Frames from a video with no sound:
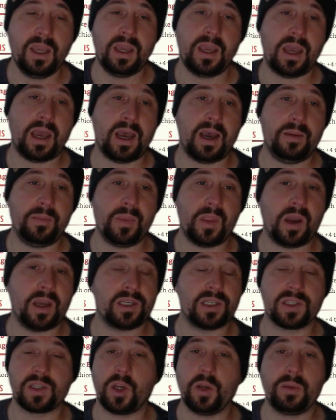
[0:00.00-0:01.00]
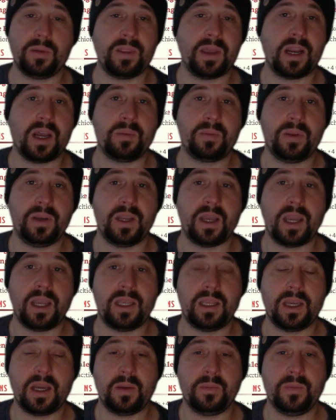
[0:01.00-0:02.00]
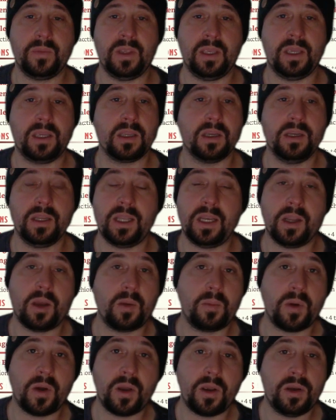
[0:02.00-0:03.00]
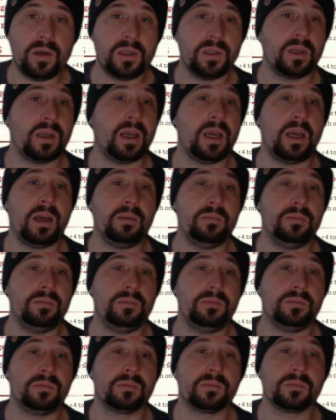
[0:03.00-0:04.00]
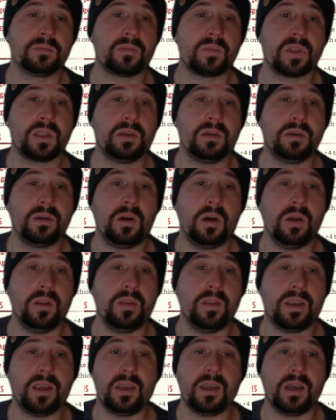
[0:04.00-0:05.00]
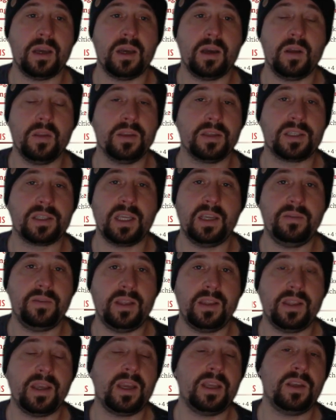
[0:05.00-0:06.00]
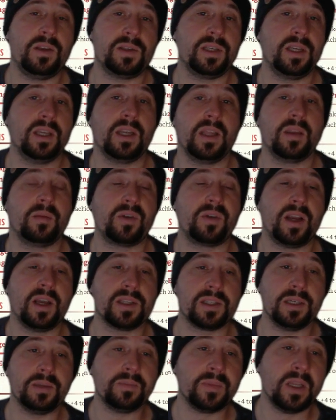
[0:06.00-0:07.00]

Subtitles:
I just open that up in a incognito mode on the TV there using another browser.